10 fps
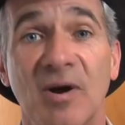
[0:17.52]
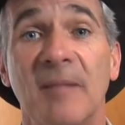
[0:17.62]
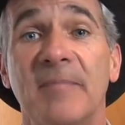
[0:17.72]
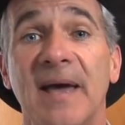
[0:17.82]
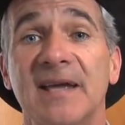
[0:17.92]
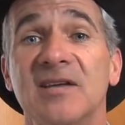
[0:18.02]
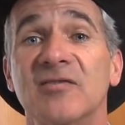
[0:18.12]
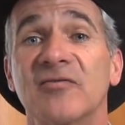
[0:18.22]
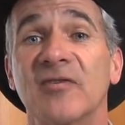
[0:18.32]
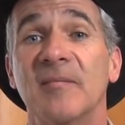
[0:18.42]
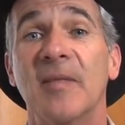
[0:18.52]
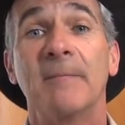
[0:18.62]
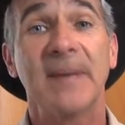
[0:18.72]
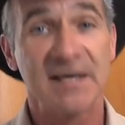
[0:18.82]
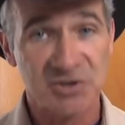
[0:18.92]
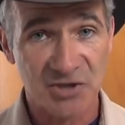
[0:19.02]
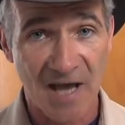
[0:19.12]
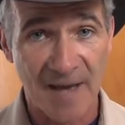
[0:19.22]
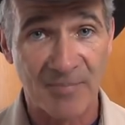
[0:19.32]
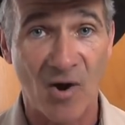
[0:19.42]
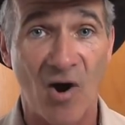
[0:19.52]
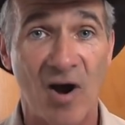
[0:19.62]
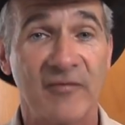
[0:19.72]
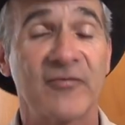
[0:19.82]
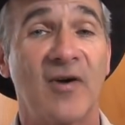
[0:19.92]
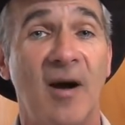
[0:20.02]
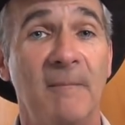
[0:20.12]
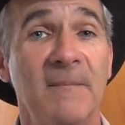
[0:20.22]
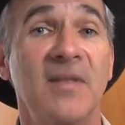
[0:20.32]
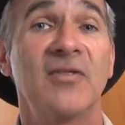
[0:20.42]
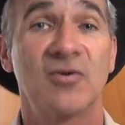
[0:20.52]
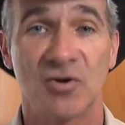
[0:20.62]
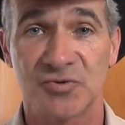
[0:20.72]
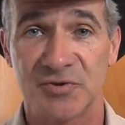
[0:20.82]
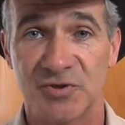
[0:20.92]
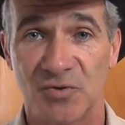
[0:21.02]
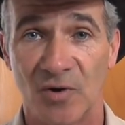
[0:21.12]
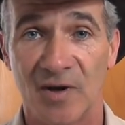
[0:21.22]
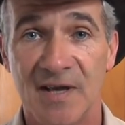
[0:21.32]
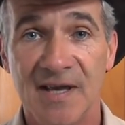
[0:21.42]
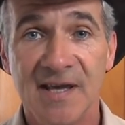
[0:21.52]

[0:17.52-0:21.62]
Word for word: brought back either from the pet shop or from the grocery store.